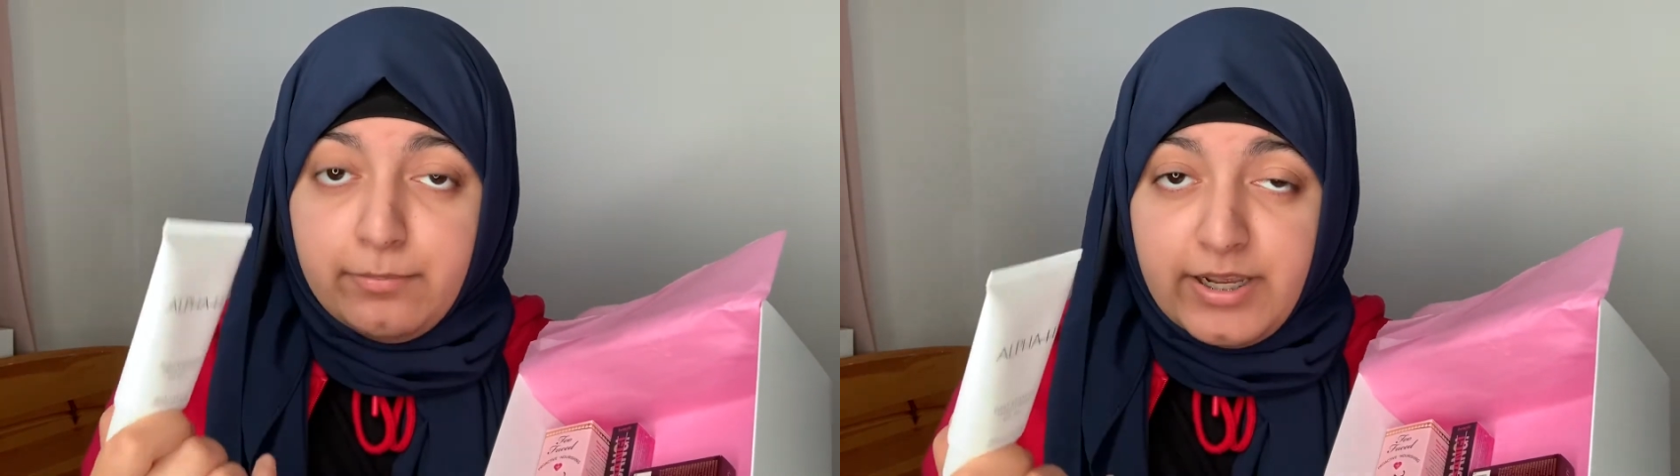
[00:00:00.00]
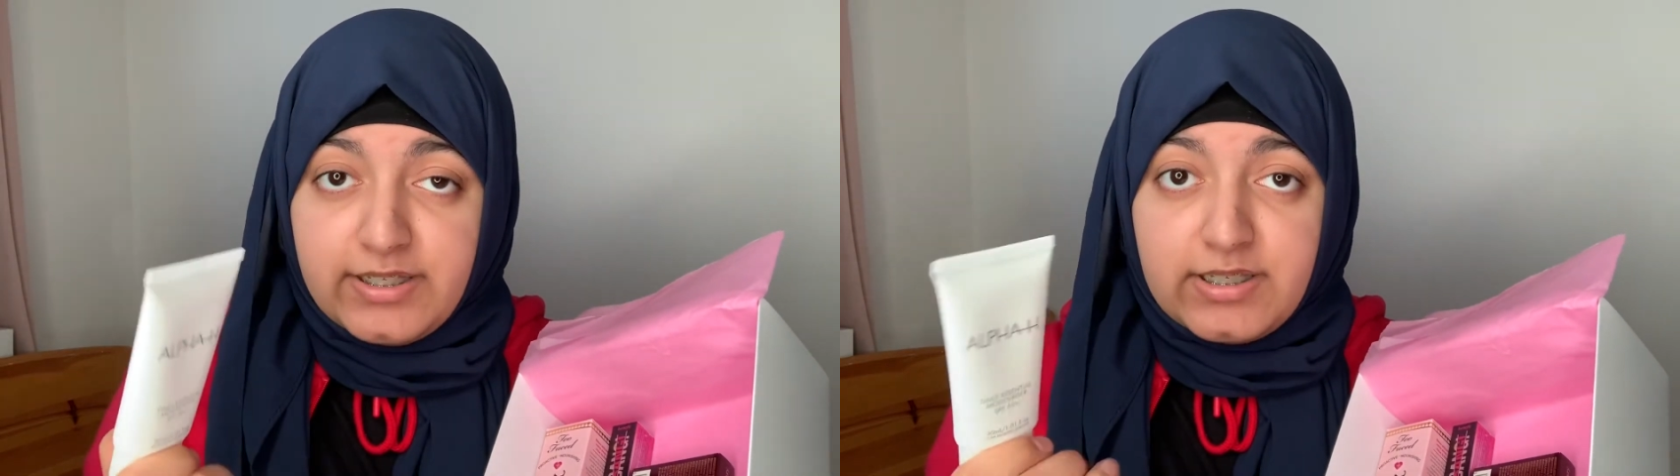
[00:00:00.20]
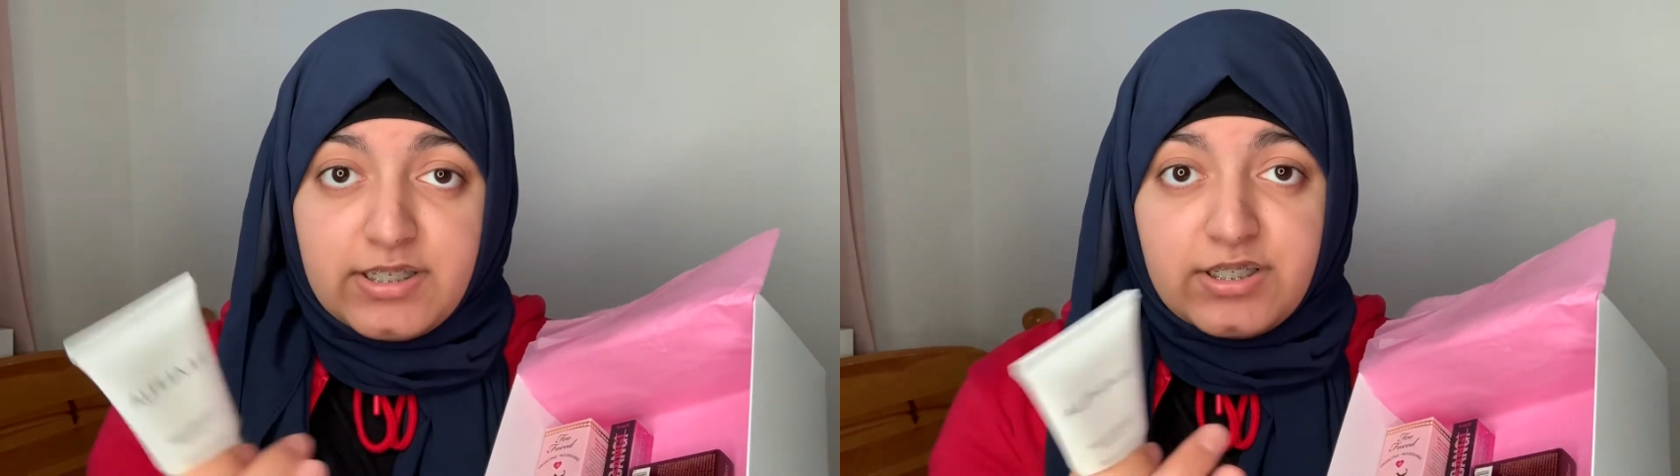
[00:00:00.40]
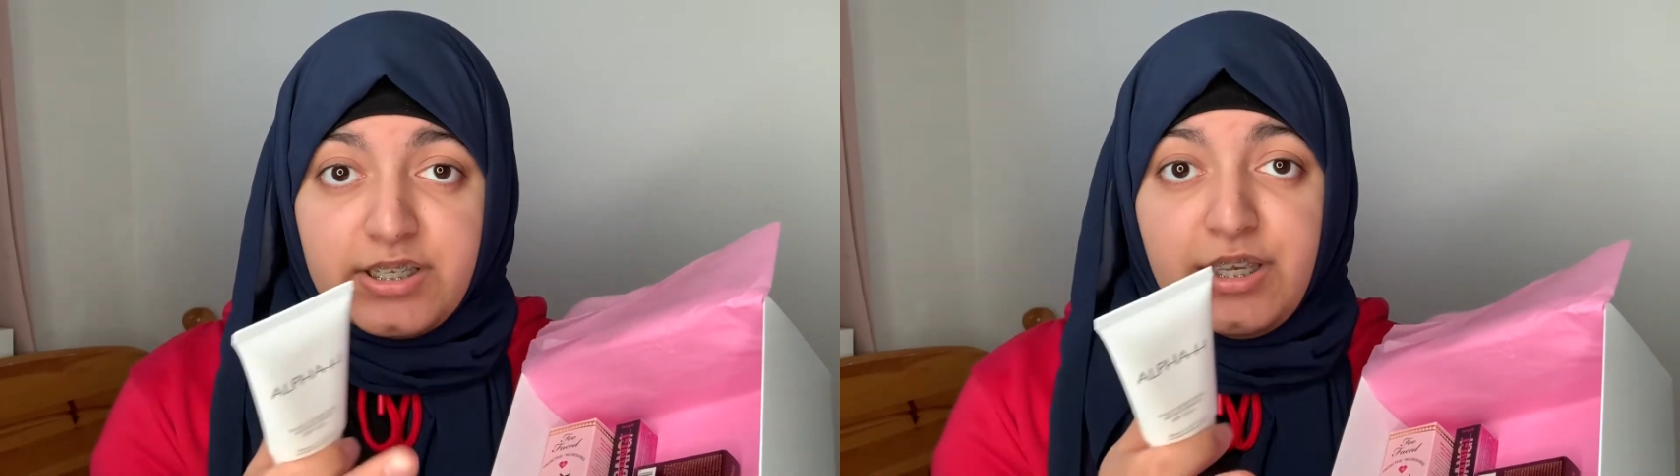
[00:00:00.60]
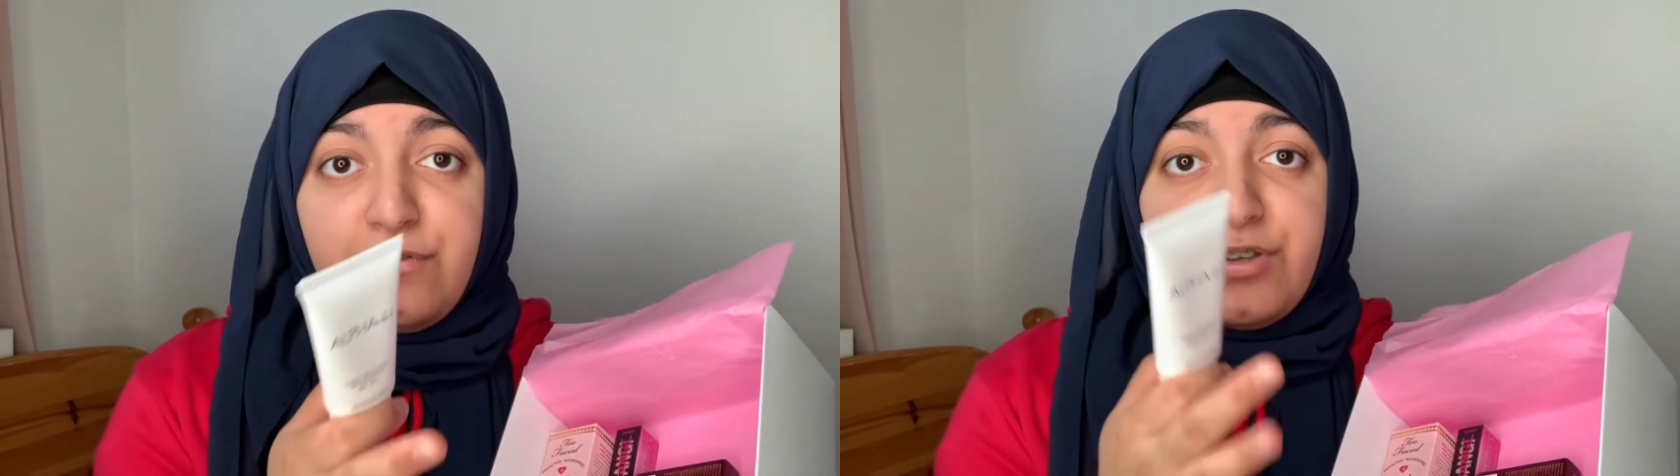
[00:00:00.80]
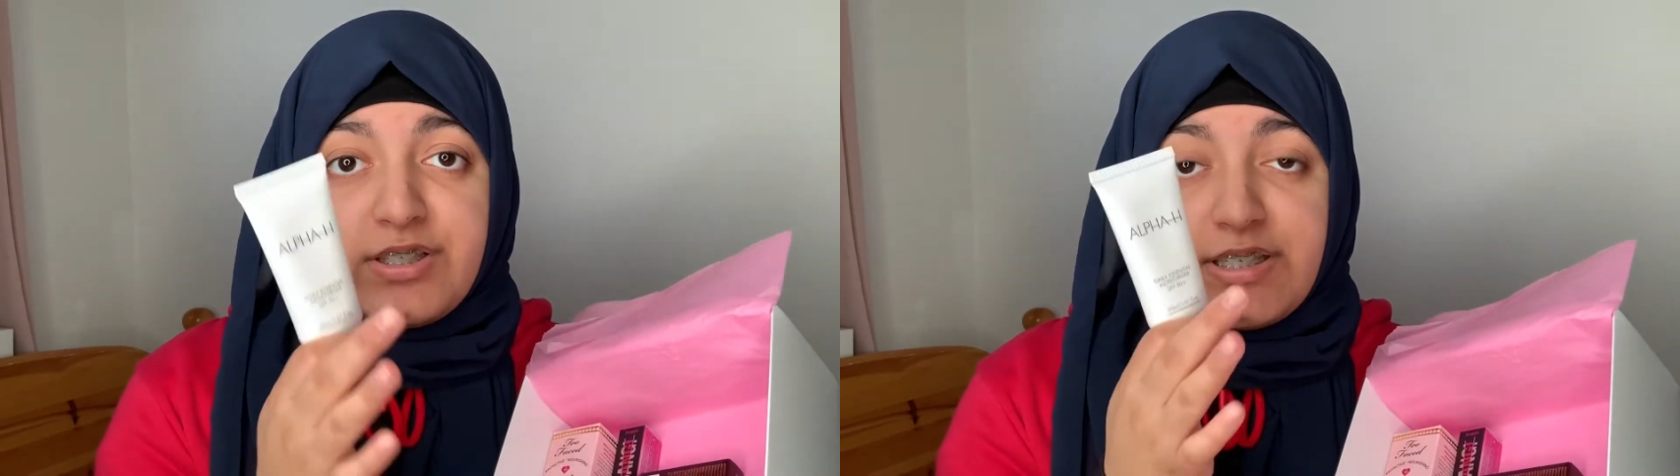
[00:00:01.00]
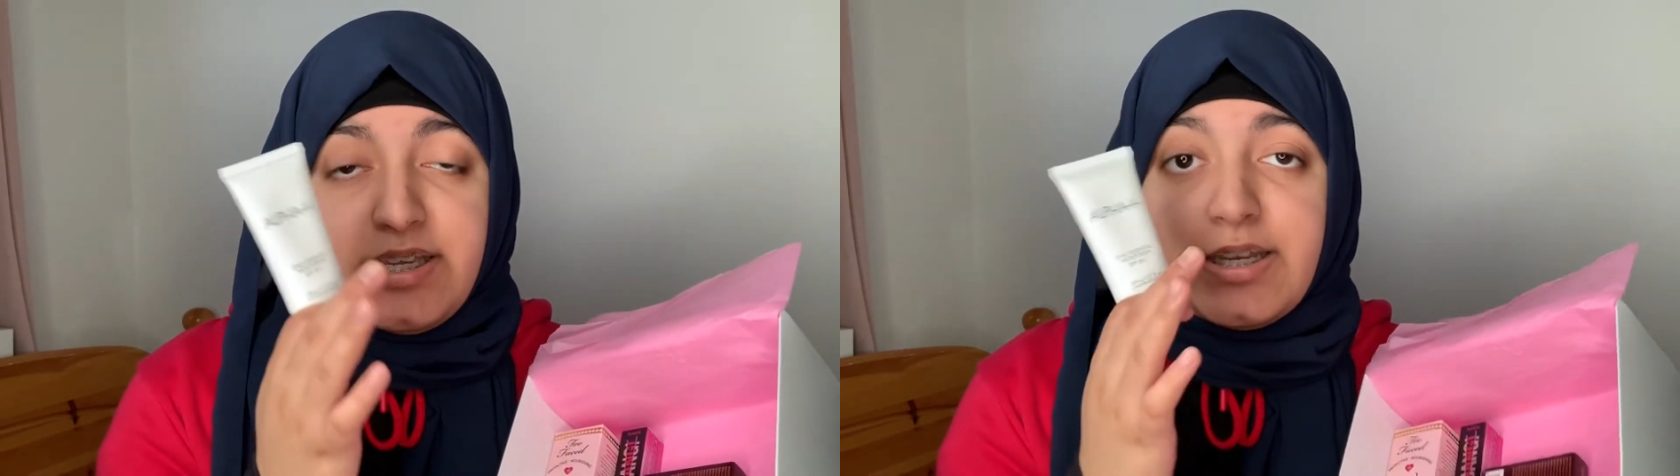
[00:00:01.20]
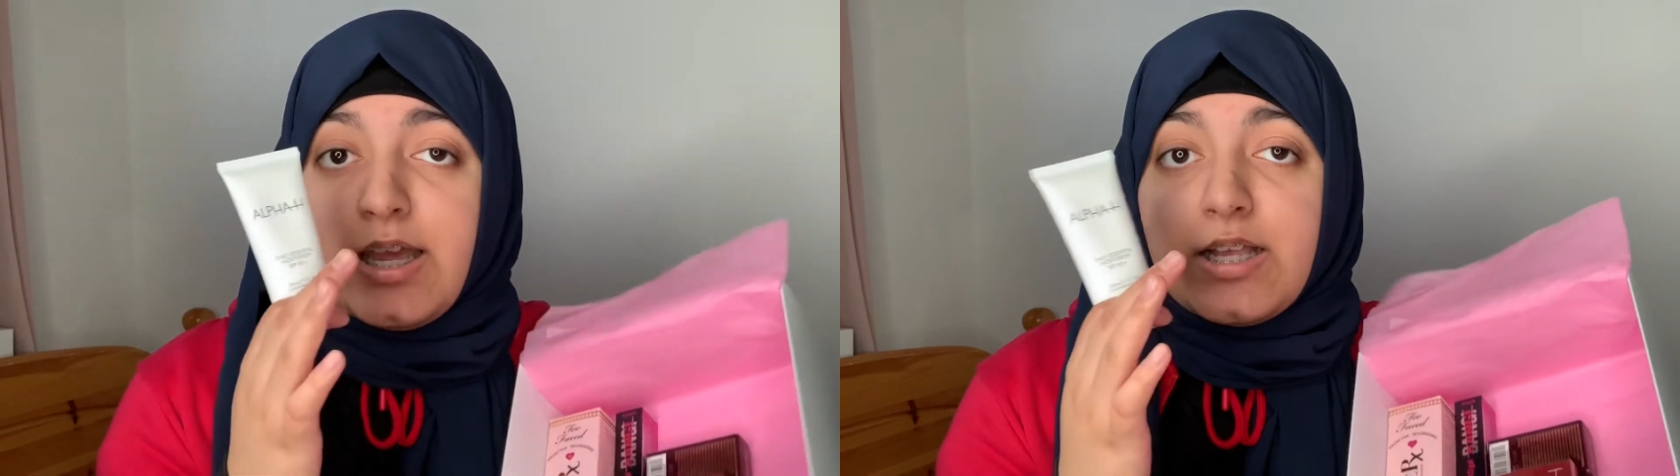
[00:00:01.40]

basis to give your skin